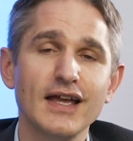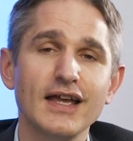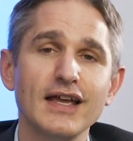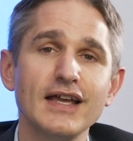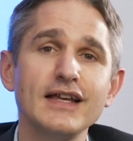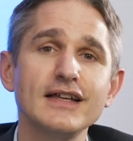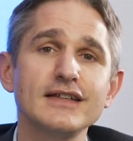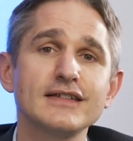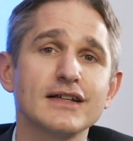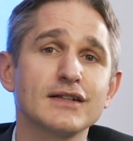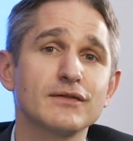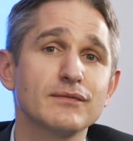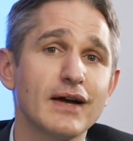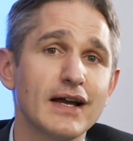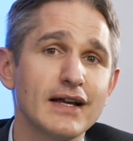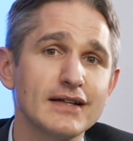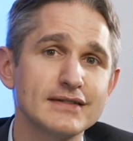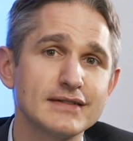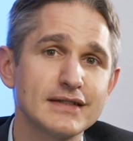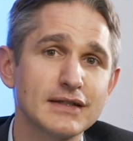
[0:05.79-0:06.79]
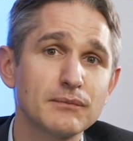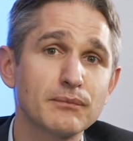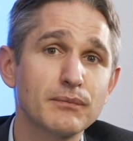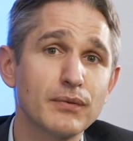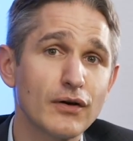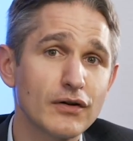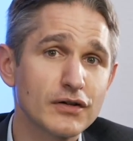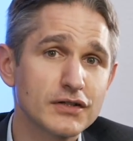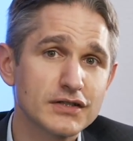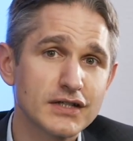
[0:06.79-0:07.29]
He's advising
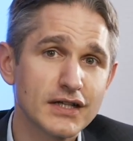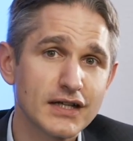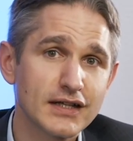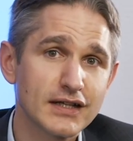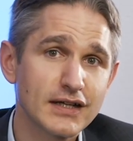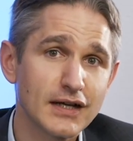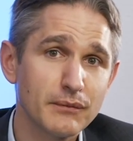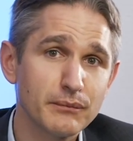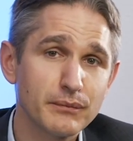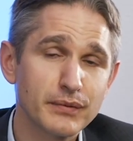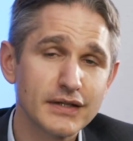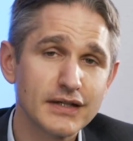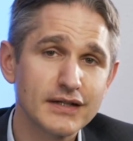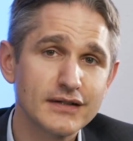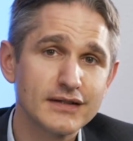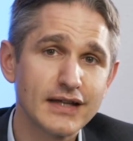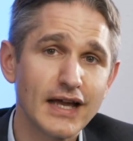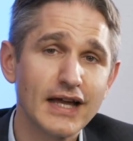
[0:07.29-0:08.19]
blockchain companies